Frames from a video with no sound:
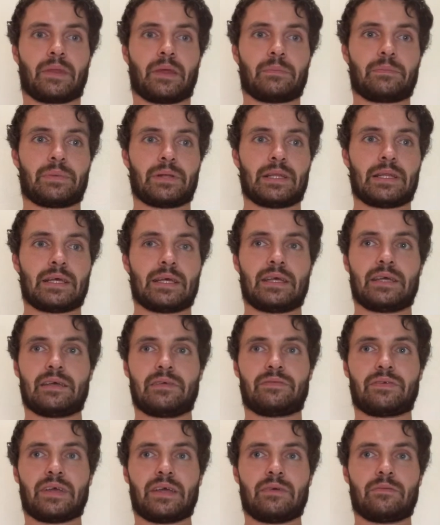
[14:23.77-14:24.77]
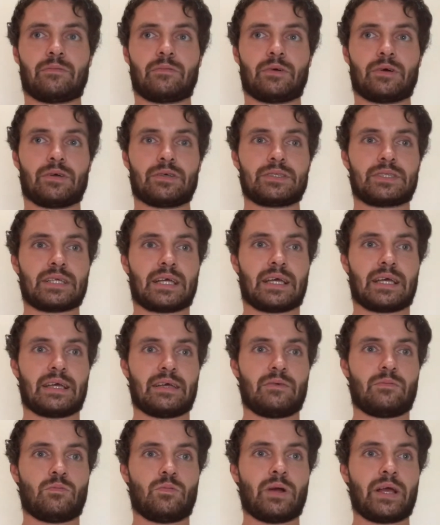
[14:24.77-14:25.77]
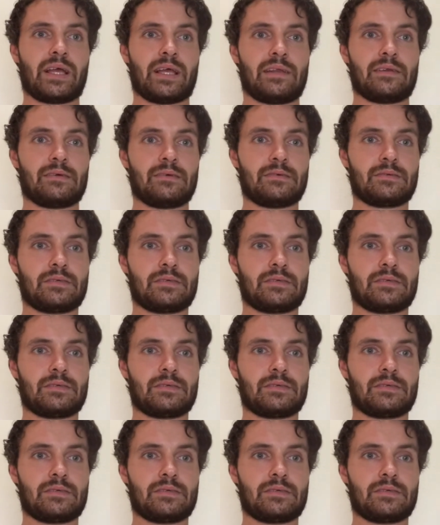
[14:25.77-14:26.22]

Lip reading: believe it was a win.